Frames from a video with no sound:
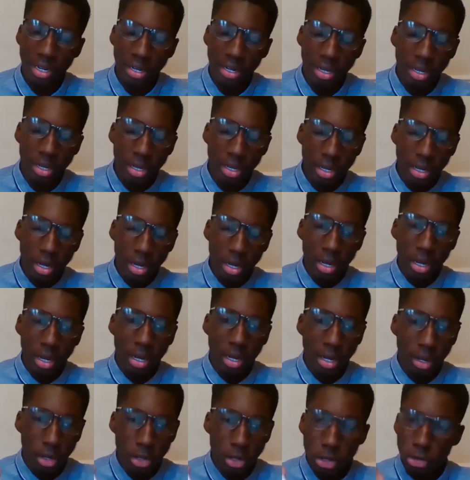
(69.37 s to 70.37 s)
And
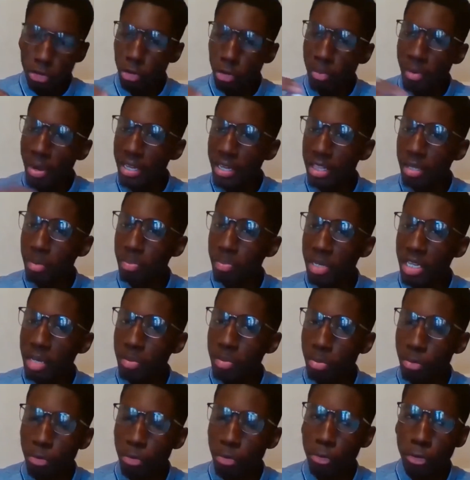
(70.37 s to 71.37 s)
can you remind the
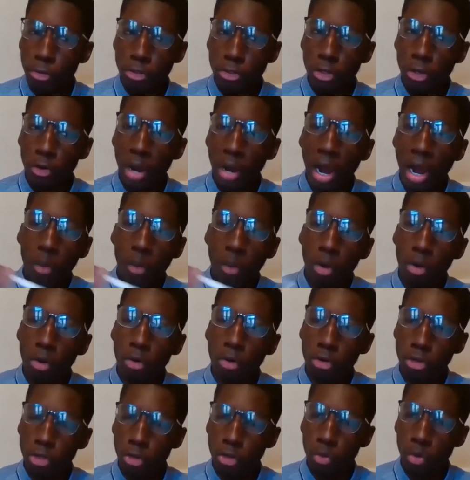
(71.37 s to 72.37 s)
people also how
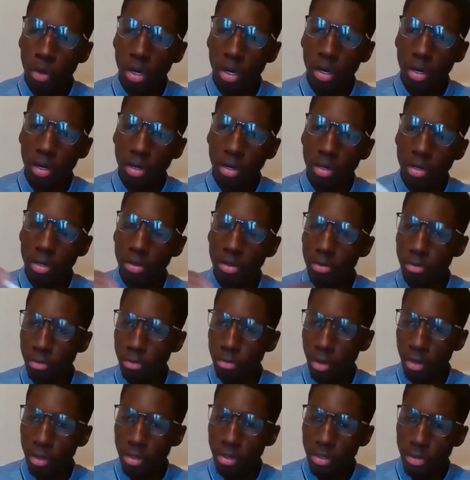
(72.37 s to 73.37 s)
old you are
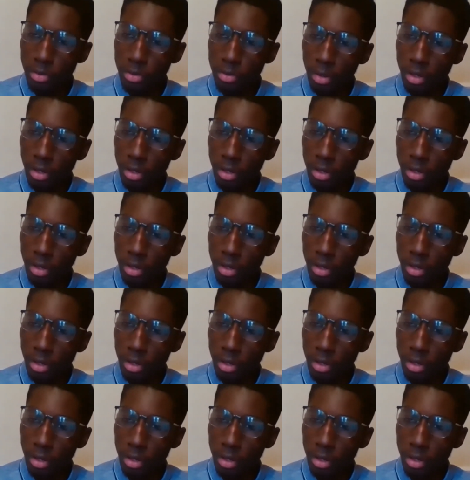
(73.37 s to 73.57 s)
for us as